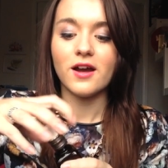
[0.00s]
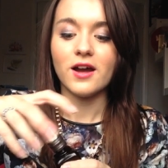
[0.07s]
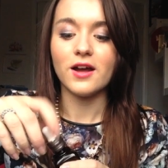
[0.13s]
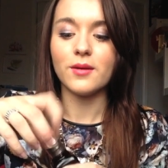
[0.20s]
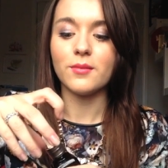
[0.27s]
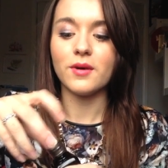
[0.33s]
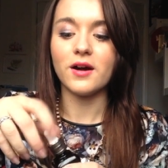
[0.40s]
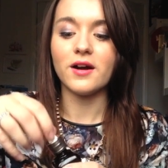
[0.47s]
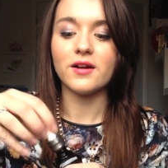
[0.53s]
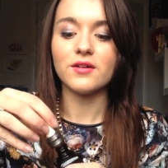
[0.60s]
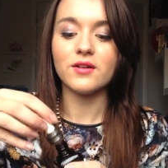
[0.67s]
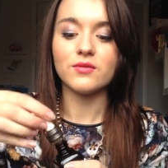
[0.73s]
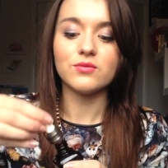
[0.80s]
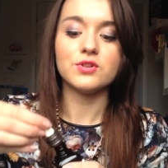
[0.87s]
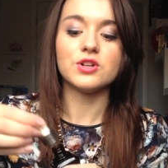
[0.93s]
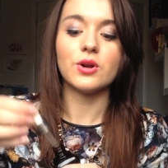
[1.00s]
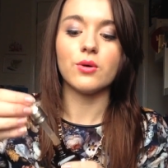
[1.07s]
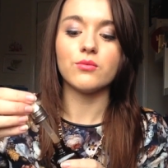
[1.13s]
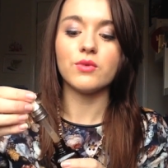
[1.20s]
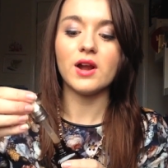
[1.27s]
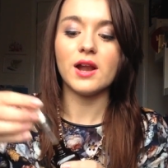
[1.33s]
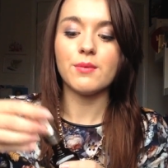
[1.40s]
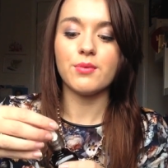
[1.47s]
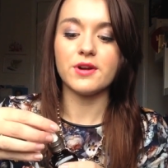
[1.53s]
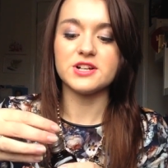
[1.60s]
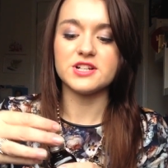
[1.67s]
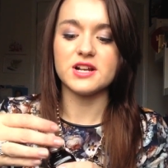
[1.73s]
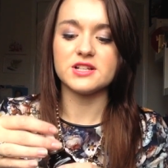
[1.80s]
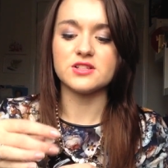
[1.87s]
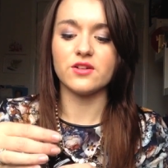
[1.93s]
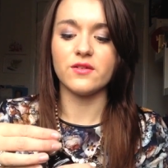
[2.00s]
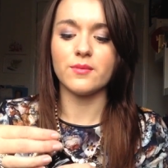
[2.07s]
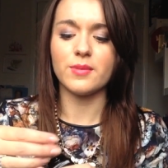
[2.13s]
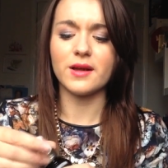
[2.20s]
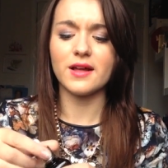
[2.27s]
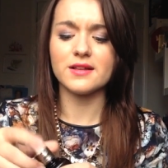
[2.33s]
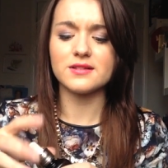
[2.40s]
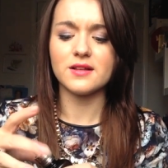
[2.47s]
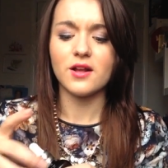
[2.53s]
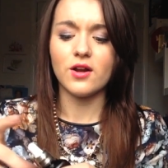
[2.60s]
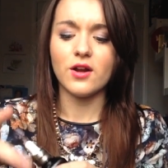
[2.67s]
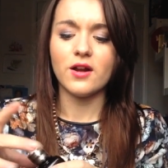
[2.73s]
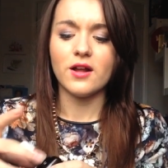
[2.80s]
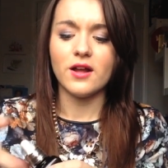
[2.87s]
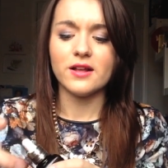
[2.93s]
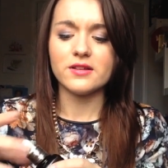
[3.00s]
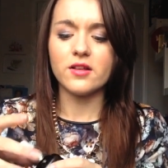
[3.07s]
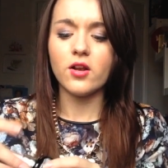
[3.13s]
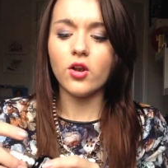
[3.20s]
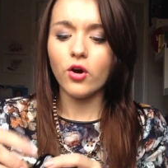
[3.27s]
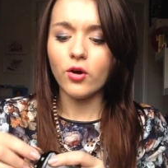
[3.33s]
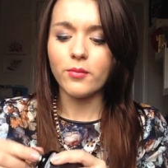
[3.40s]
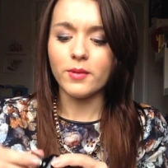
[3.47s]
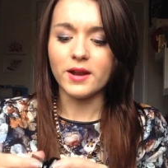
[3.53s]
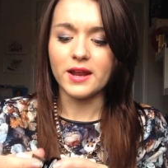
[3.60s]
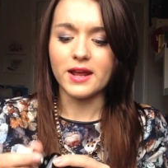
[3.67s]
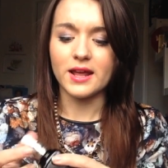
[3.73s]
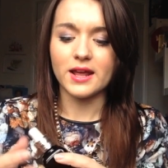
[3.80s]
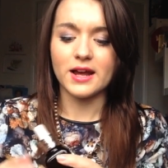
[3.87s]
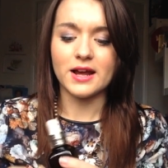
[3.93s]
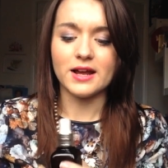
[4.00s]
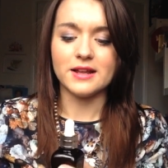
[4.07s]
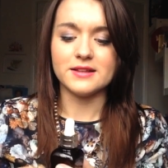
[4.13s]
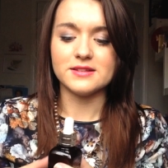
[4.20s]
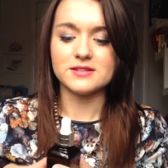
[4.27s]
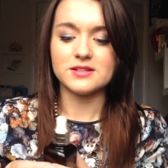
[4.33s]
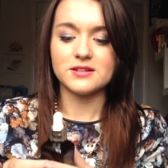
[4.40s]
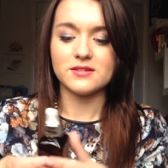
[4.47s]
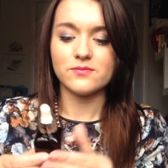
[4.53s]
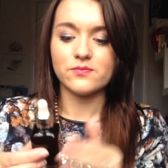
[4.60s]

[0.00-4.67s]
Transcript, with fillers: Um, I, you know, I'm really appreciative of it because it's a lot of money and